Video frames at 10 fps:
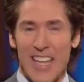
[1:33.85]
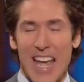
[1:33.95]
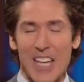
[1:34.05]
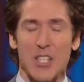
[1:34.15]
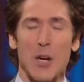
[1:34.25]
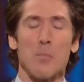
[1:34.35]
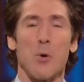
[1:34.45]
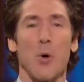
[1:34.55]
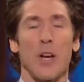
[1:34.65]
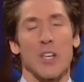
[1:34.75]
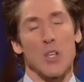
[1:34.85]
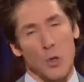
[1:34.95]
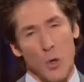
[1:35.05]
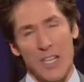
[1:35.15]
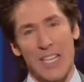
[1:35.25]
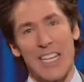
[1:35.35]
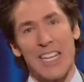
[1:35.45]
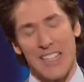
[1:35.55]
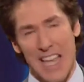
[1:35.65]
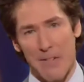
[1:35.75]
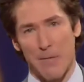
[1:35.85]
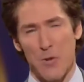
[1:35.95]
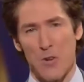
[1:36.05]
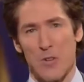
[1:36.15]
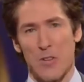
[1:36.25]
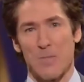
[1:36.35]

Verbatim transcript: At some point, you're going to eat that fruit.